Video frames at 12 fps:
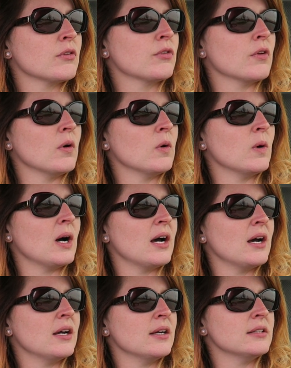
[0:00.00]
so
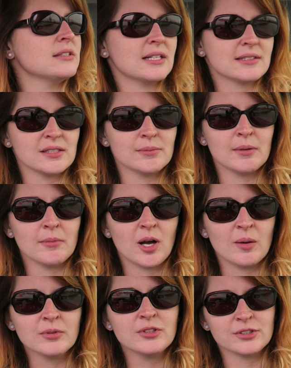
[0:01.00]
I texted my
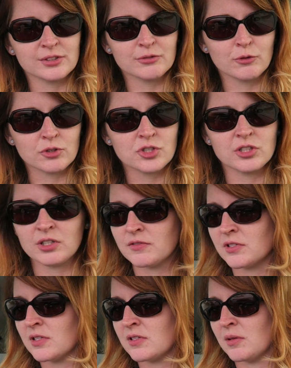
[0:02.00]
mom because of course she
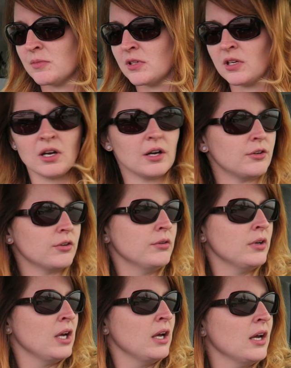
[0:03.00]
lives in the same city I do
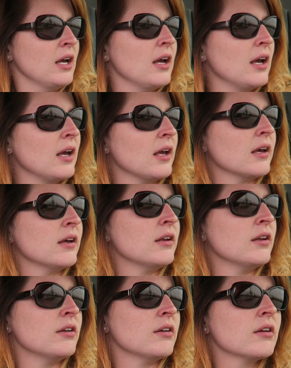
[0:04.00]

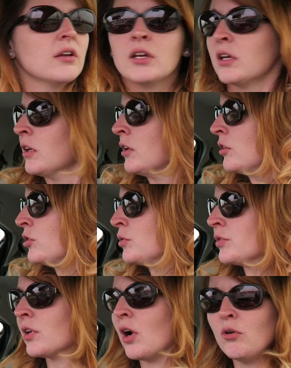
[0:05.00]
and she
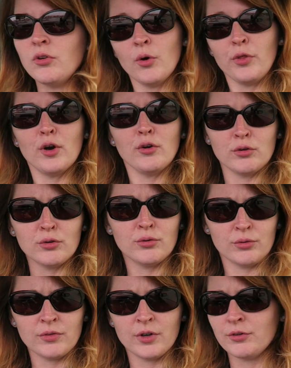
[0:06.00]
was like, oh no, they're
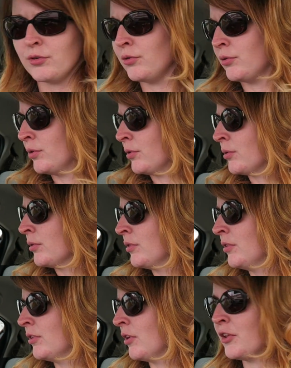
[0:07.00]
due, they're due
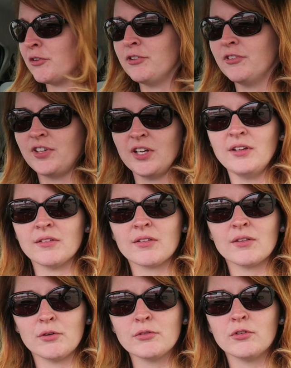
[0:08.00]
on the
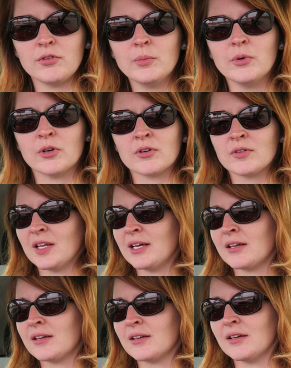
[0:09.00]
15th of November,
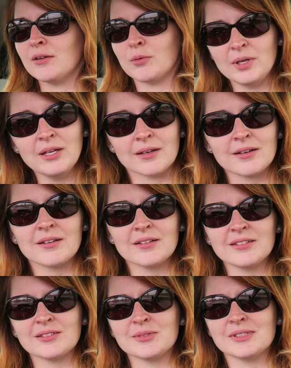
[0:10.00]
like in a week.
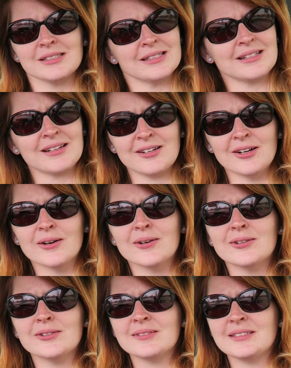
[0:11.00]
It's like,
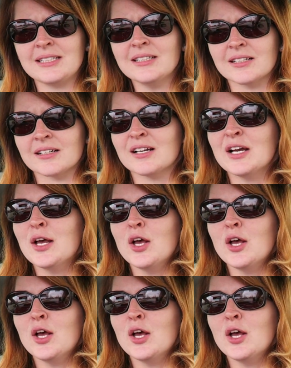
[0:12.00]
oh dear.